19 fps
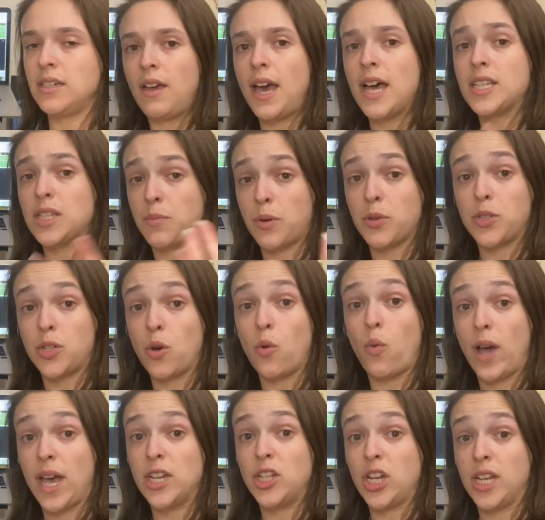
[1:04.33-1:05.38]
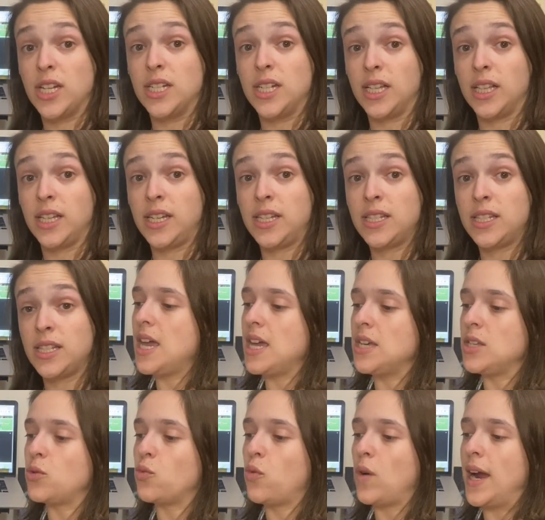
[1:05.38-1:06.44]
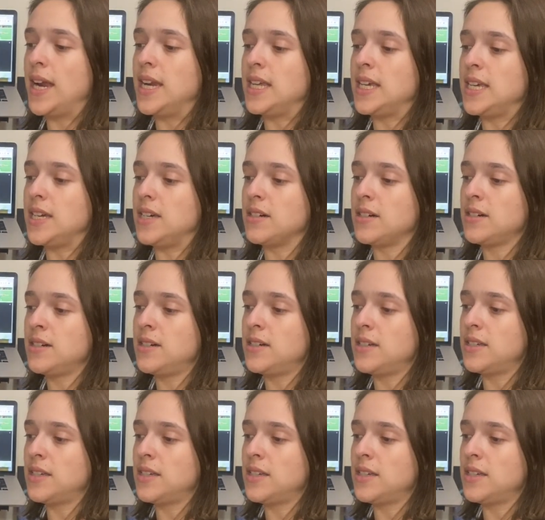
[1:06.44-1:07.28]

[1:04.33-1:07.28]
as opposed to wedge Antilles, is right here,